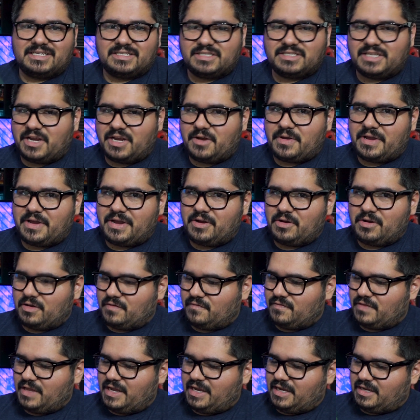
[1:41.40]
interior
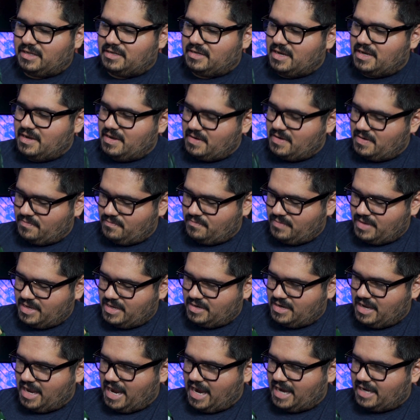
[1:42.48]
of like a
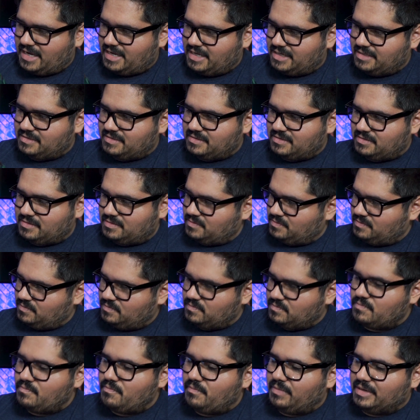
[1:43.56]

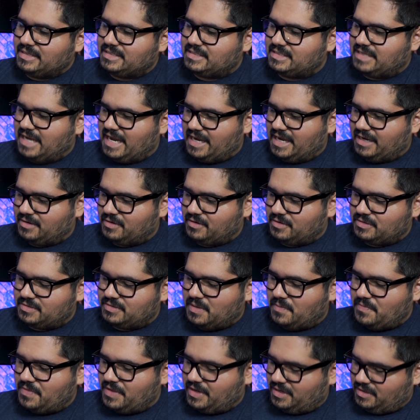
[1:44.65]
mid-80s Mustang or
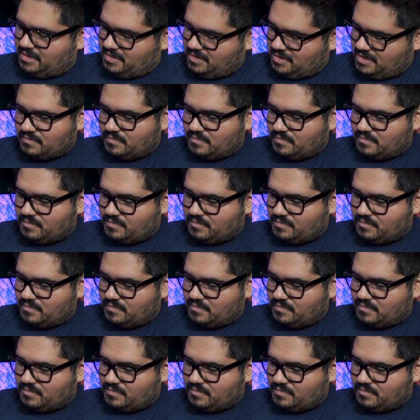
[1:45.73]
something.